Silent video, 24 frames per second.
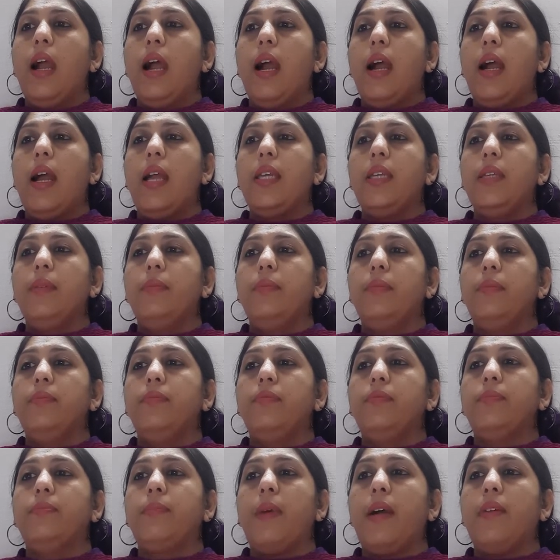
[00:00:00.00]
High
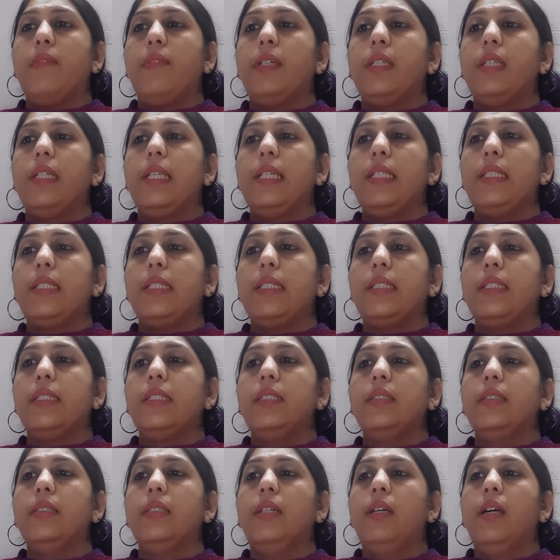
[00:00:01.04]
power laser
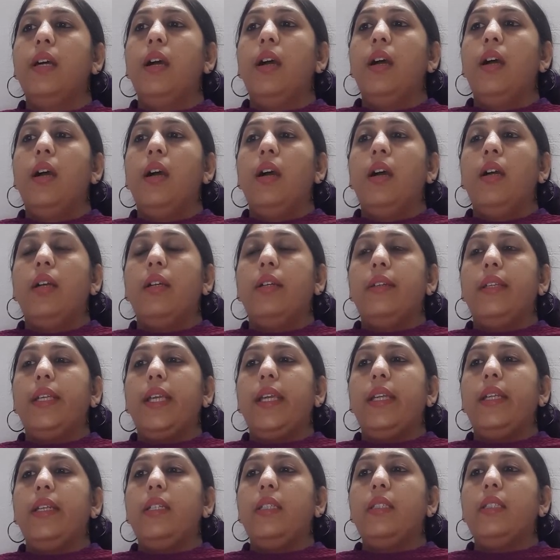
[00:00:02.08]

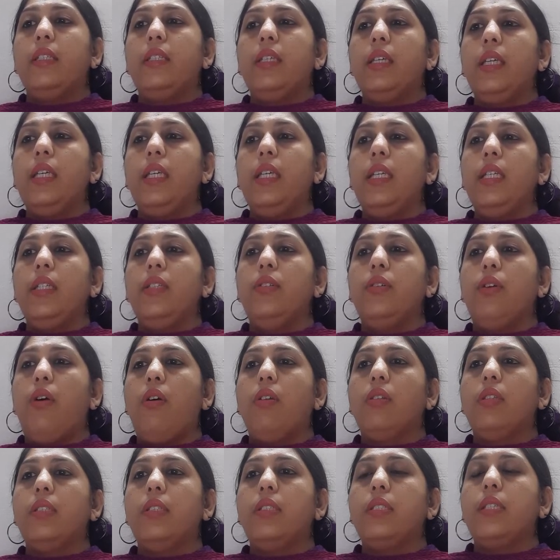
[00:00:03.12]
creates heat
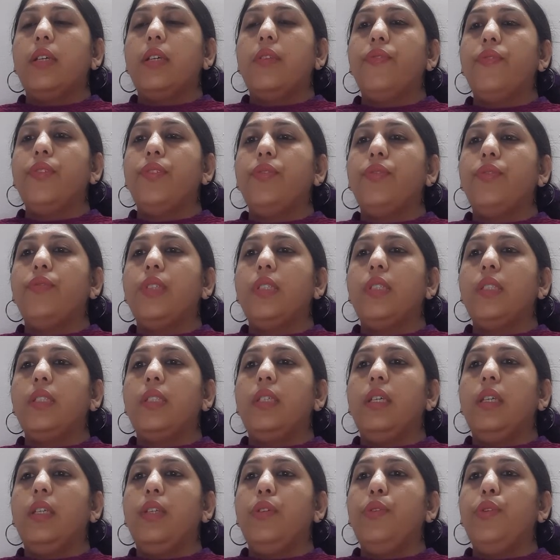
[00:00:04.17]
on the surface of the
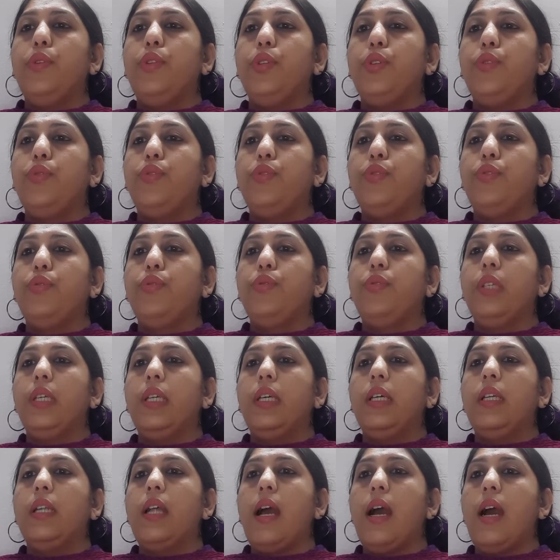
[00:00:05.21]
skin due to
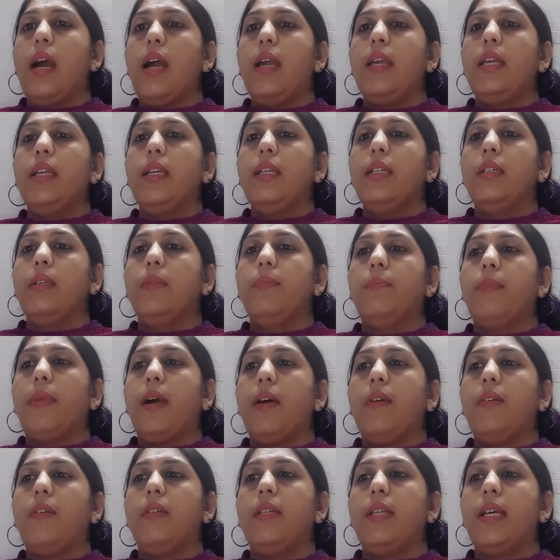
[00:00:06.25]
their higher
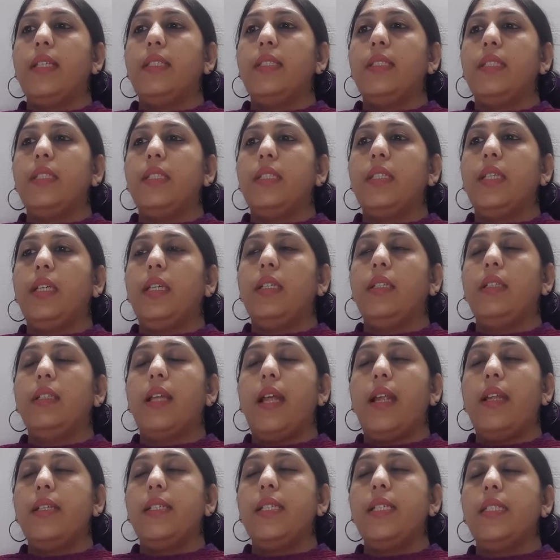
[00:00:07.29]
power density
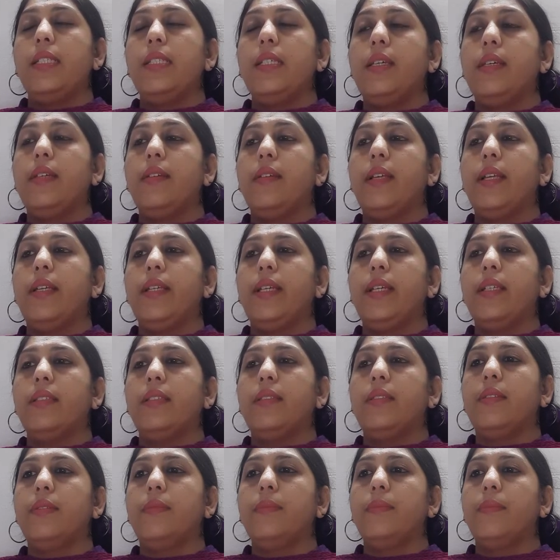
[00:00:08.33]
that is
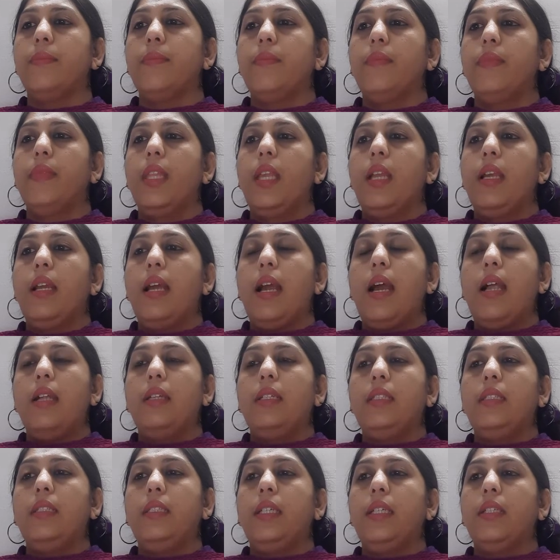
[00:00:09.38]
irradiance
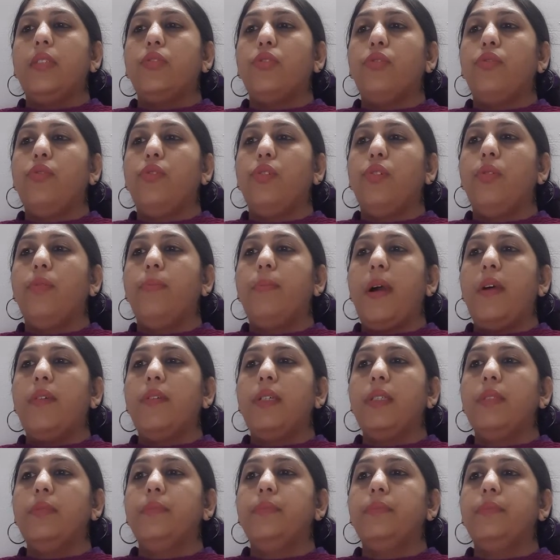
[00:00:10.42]
and in case of low power